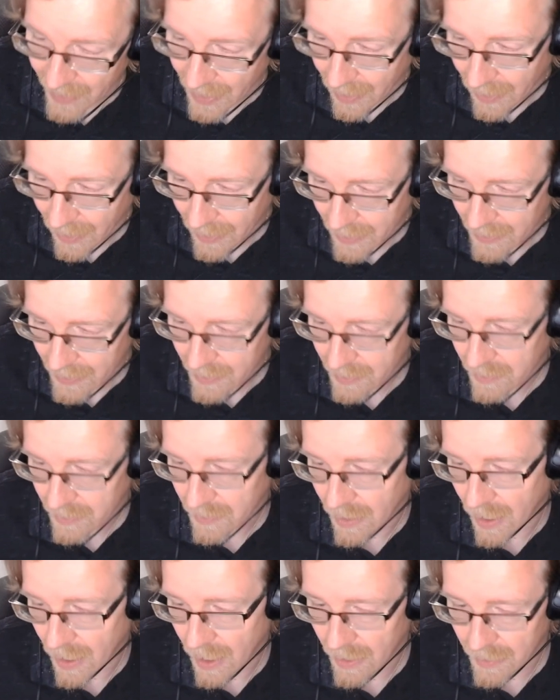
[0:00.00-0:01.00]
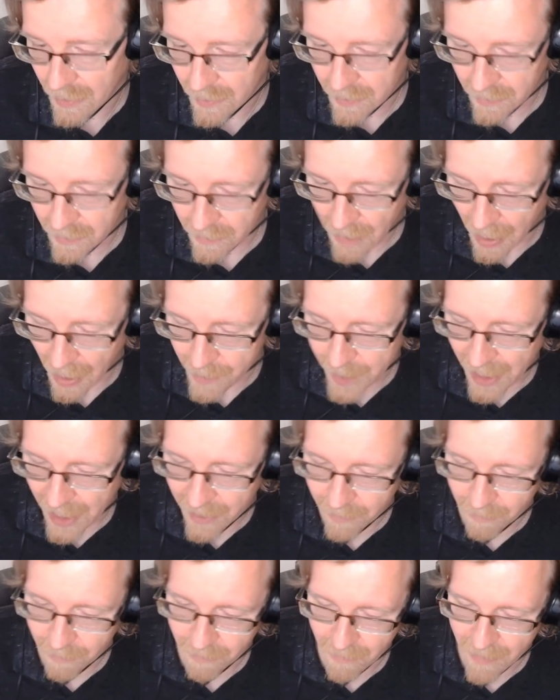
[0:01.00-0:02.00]
Uh, I
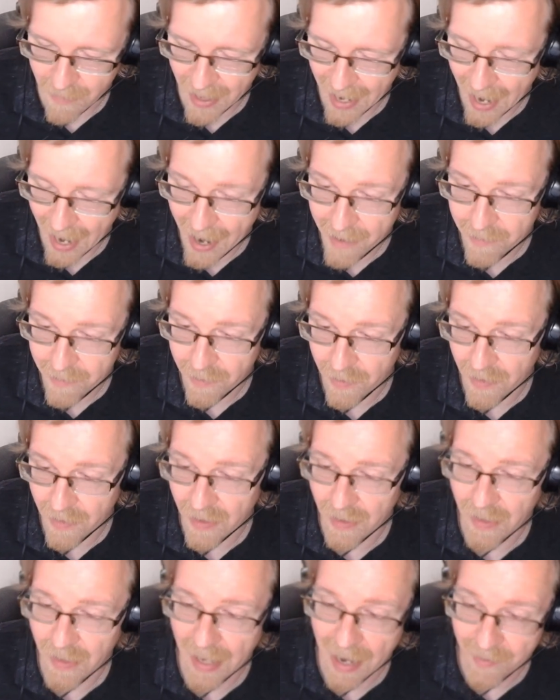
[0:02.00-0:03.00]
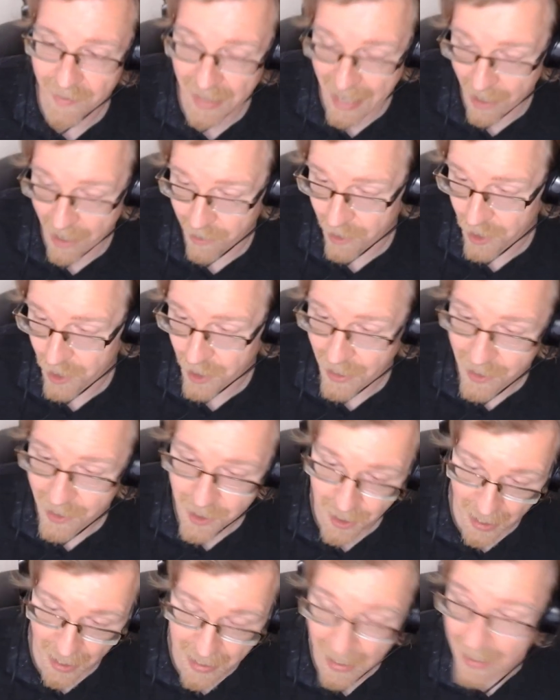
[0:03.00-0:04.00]
mean, they have they have the counter
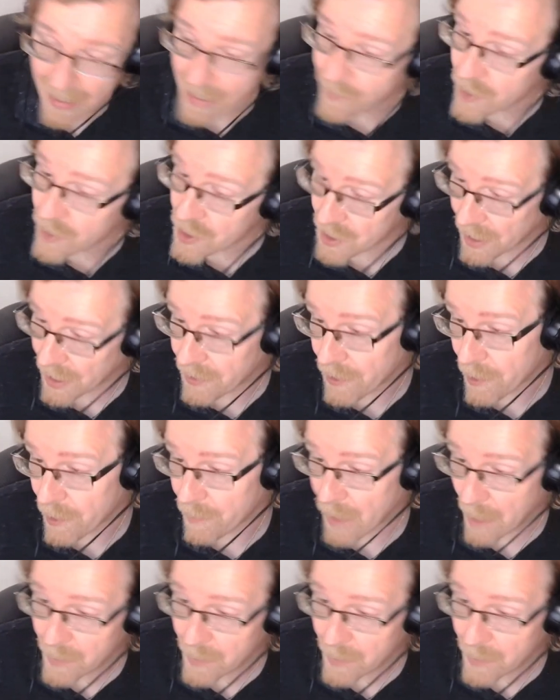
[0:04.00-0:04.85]
sheets, and I even sent them